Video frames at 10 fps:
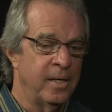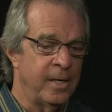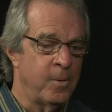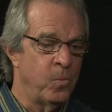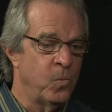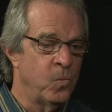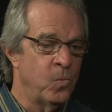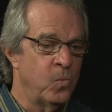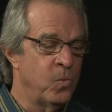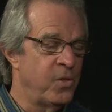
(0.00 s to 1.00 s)

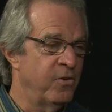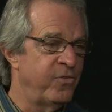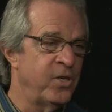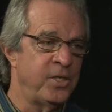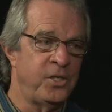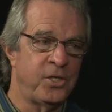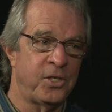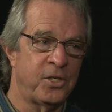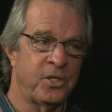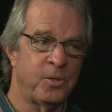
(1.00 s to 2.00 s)
The
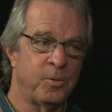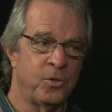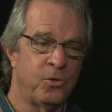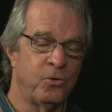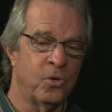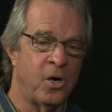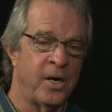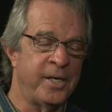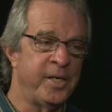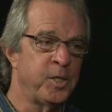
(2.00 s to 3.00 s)
funds
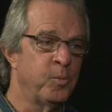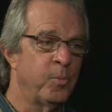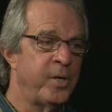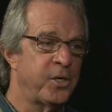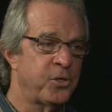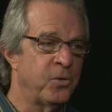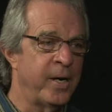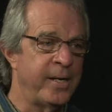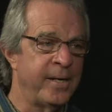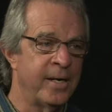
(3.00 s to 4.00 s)
draw a dismal picture
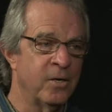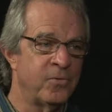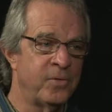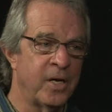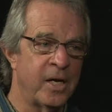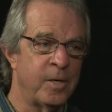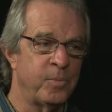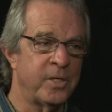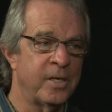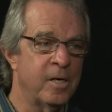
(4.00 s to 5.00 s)
right now,
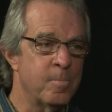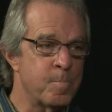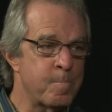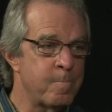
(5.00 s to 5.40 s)
times to come.